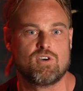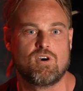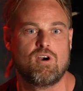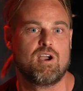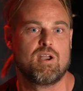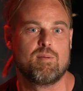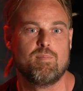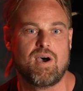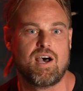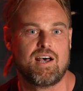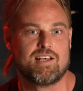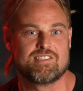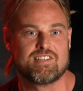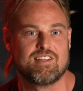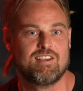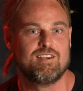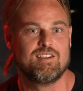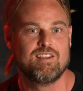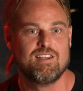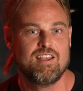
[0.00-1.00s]
trying to
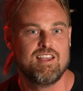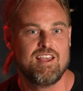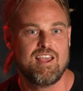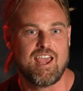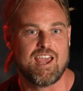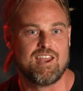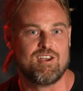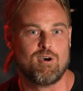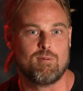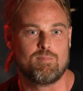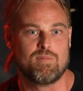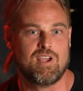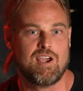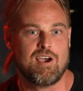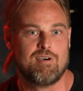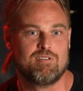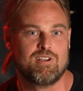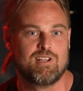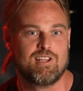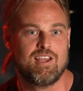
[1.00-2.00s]
master and not be
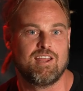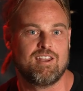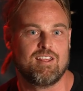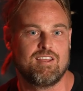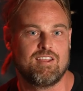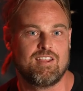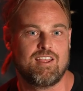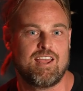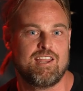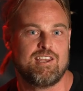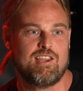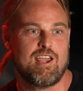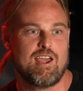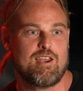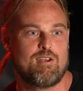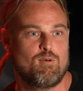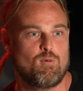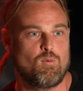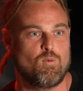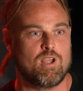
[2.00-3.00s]
able to get it. And
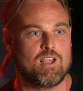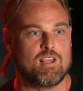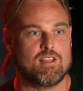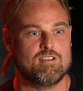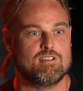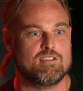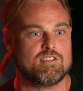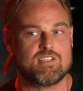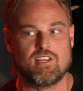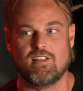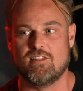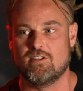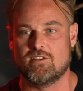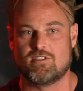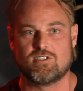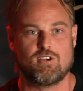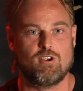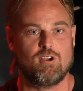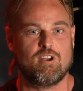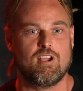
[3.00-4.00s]
yet we can sit in the
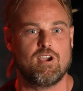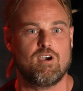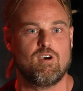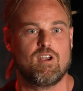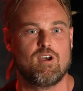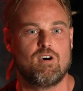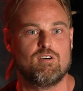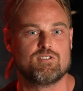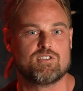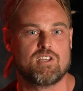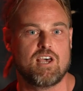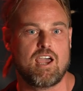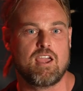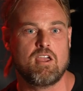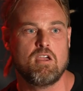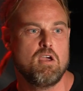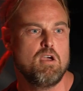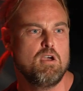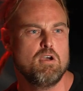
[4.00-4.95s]
studio and I'll say,